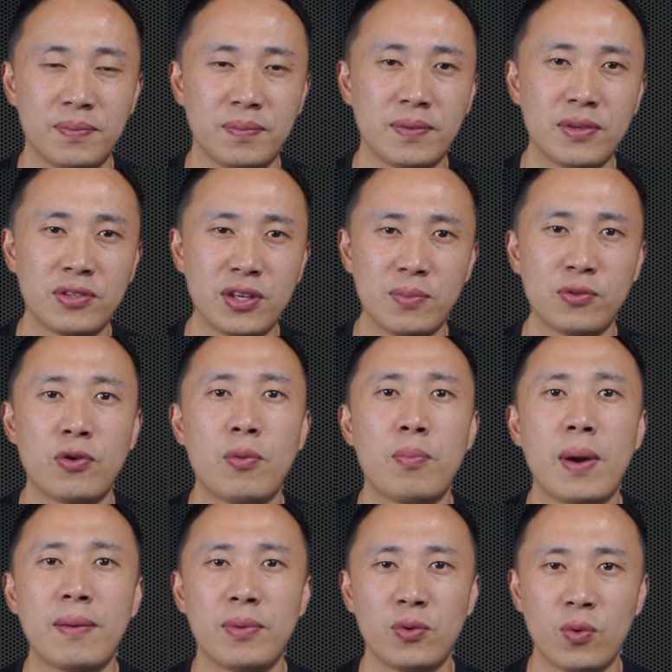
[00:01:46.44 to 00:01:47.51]
Some of you
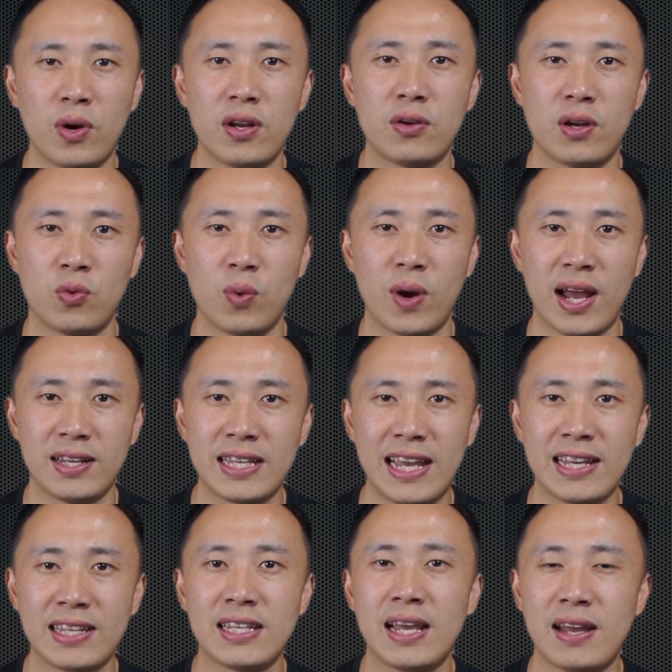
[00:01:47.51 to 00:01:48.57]
might be wondering why the
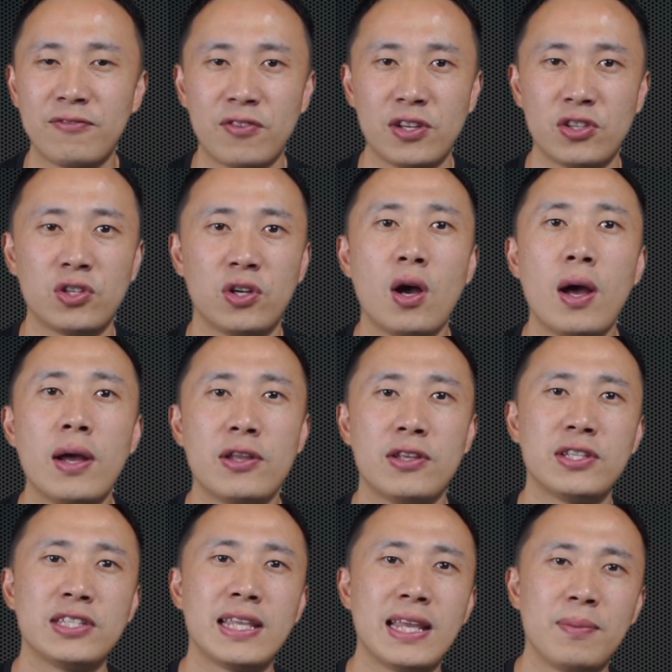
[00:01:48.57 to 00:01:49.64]
NDI feature costs
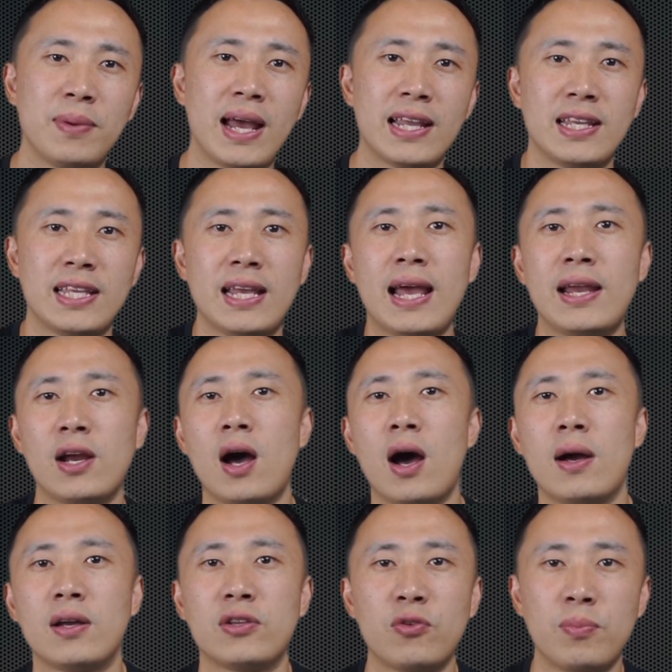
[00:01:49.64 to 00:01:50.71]
the same
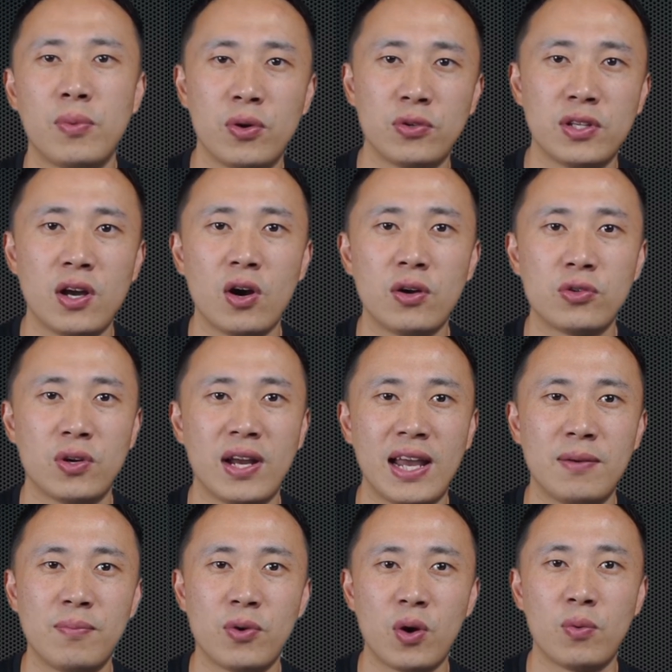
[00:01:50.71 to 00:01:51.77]
$99 for both the Ultra
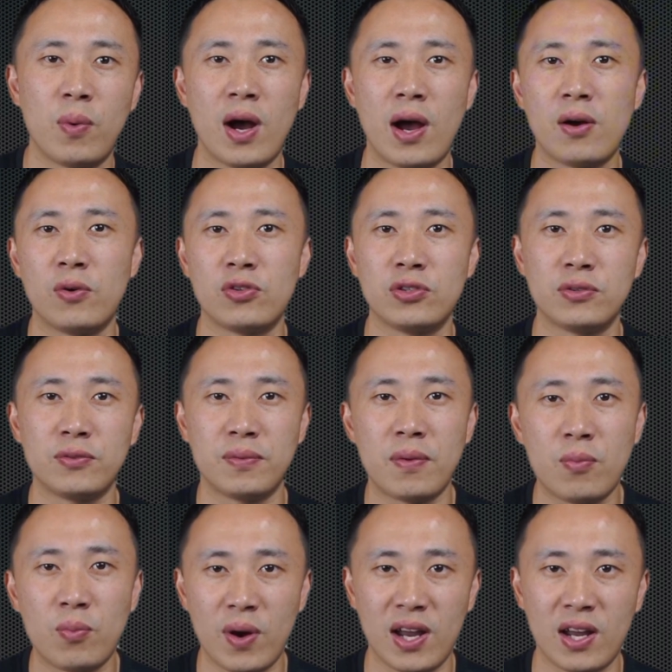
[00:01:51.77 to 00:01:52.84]
and Pro models.
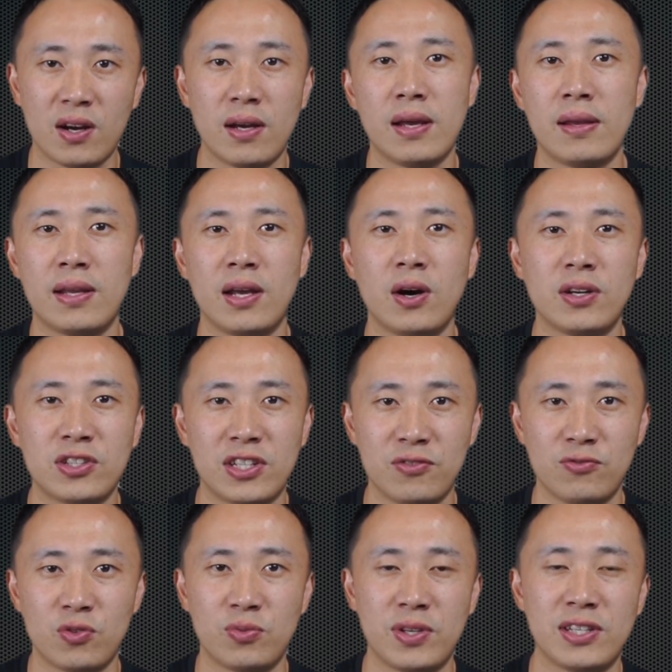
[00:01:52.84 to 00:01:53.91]
Well, there are
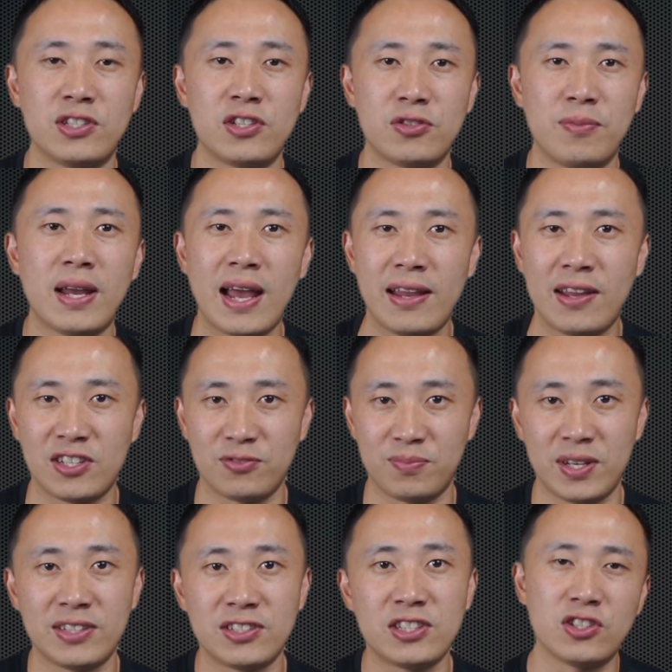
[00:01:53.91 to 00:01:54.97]
several reasons behind this
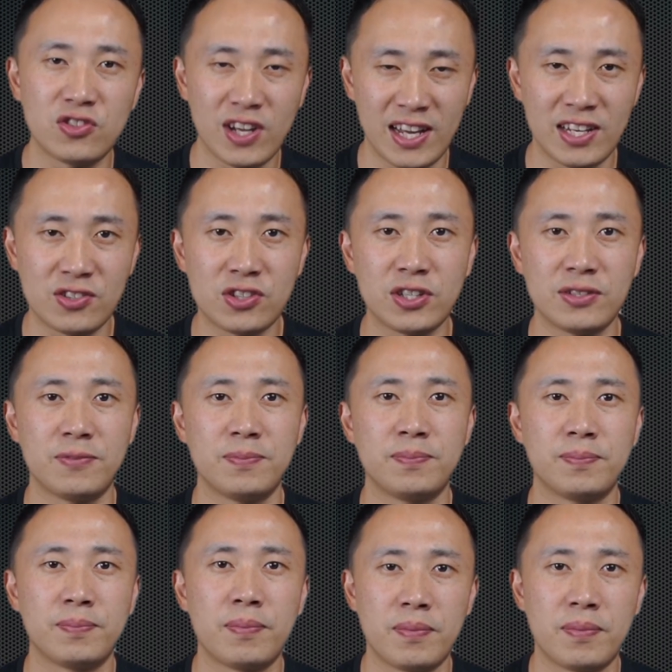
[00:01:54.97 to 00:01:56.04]
pricing strategy.
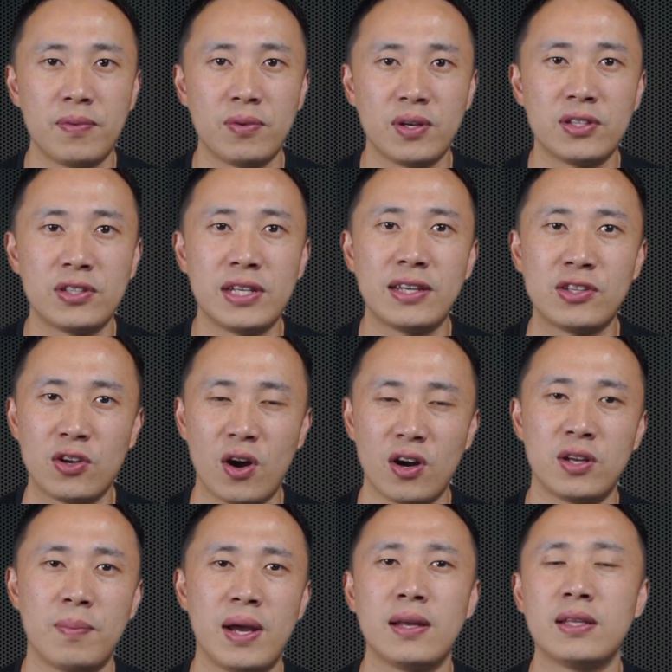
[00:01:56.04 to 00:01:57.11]
First, let's talk
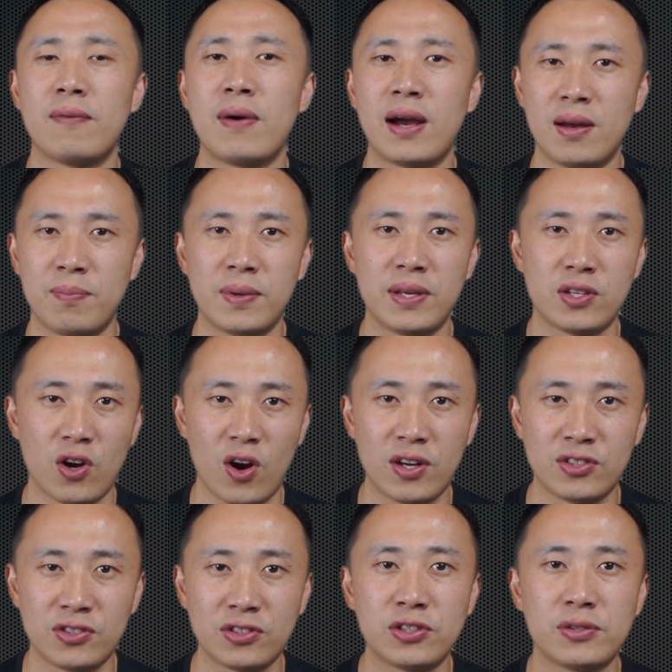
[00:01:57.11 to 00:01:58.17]
about development
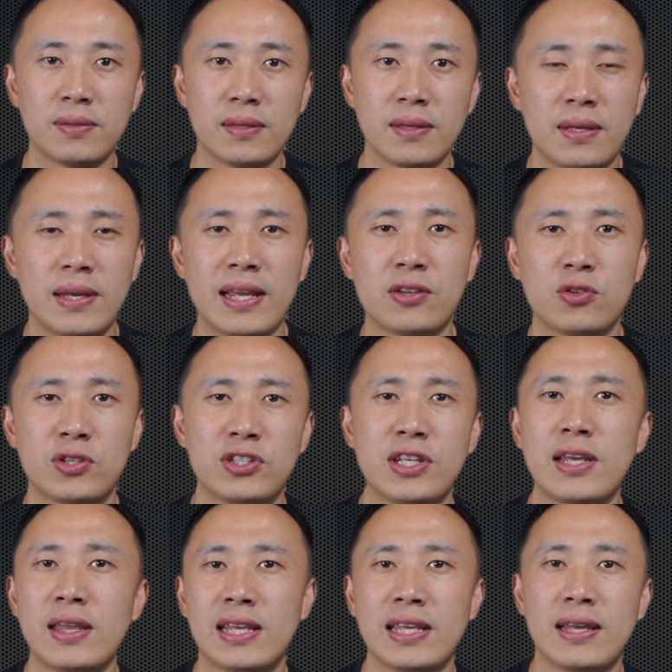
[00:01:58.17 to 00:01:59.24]
costs.
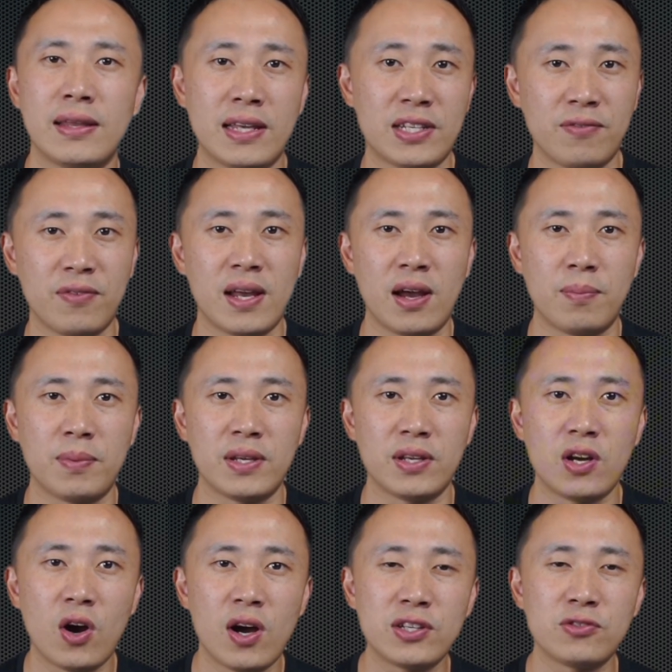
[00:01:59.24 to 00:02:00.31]
Interestingly, the development
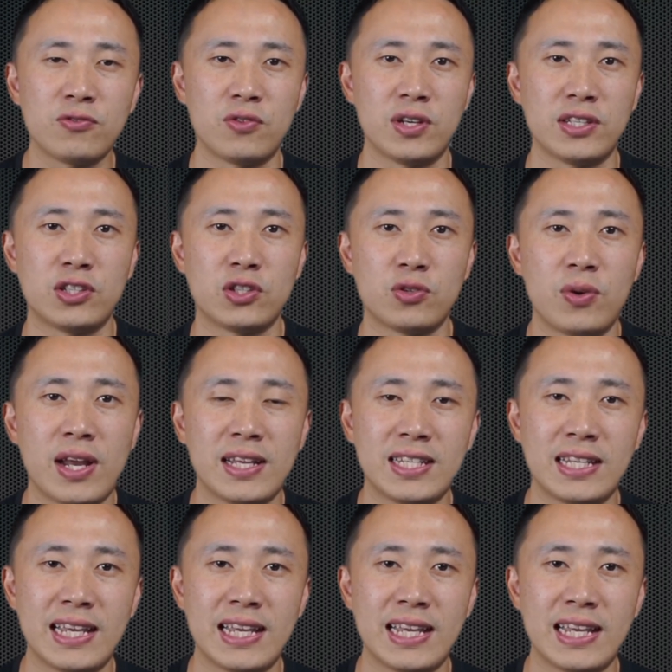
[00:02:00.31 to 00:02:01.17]
cost for integrating